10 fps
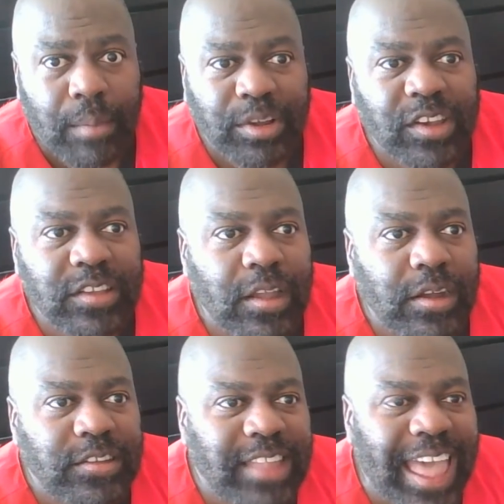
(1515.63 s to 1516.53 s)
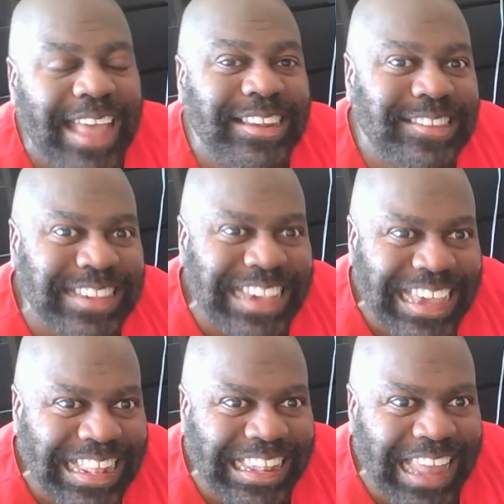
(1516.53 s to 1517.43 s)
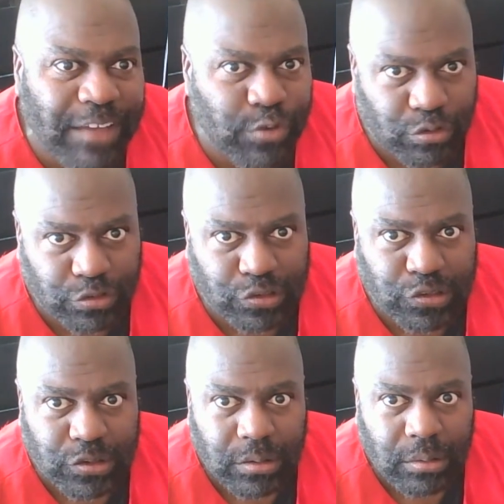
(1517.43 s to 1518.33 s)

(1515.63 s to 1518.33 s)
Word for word: But just to understand the skill levels,